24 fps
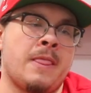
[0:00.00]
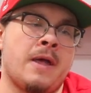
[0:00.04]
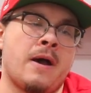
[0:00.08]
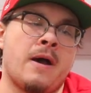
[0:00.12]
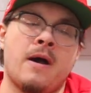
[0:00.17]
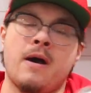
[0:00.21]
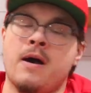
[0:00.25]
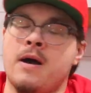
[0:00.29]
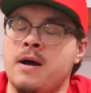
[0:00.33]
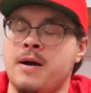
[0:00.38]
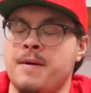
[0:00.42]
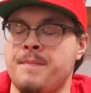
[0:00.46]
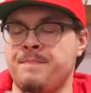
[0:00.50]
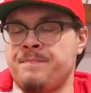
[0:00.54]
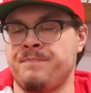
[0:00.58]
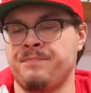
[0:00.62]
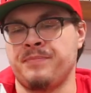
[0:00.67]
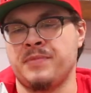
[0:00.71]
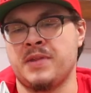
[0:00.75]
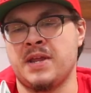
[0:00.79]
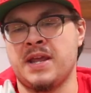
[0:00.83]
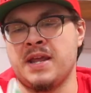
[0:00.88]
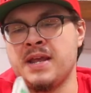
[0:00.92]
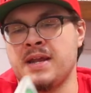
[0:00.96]

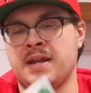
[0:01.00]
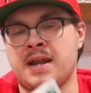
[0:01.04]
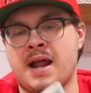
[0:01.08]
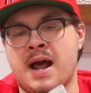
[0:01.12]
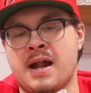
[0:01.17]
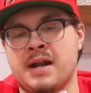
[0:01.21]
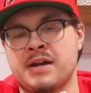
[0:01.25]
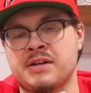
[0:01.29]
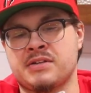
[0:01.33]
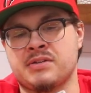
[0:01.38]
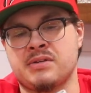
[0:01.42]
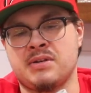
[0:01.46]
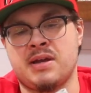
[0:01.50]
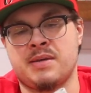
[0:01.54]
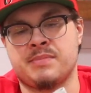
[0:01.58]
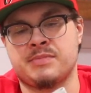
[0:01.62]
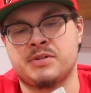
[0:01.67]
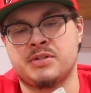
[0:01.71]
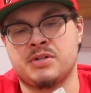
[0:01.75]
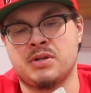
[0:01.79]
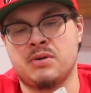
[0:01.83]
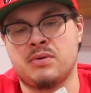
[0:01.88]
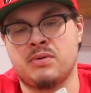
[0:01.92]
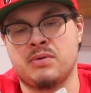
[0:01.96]
Um, and honestly, I'm
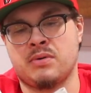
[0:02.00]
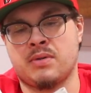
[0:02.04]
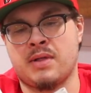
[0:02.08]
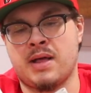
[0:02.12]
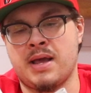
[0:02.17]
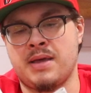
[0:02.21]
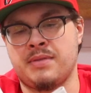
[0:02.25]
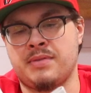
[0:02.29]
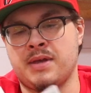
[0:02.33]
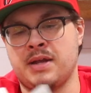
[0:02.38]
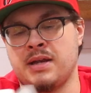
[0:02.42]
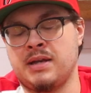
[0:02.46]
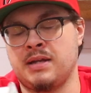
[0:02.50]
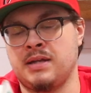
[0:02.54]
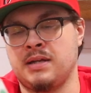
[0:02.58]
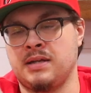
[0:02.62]
so glad that